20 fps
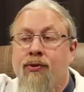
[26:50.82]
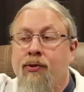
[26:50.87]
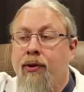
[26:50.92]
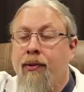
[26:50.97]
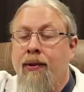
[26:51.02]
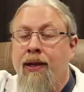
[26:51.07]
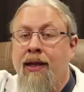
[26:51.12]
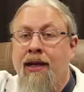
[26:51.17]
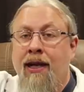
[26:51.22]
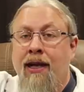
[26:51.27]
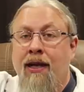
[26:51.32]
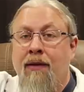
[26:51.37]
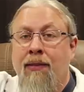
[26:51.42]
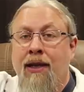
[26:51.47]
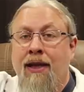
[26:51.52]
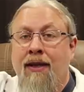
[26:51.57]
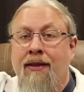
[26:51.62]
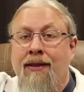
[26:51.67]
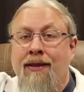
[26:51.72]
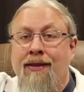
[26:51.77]
So what do I like
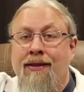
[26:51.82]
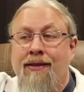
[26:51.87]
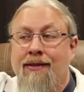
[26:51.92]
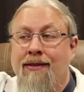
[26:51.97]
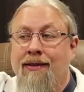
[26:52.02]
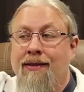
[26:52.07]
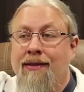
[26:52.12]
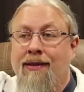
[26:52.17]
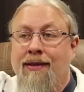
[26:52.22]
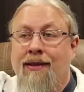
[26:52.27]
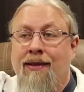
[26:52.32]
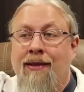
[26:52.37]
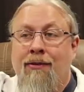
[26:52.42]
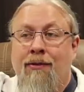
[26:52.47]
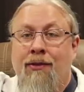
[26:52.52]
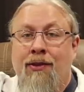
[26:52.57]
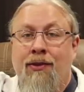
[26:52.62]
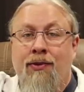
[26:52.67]
about this? Well,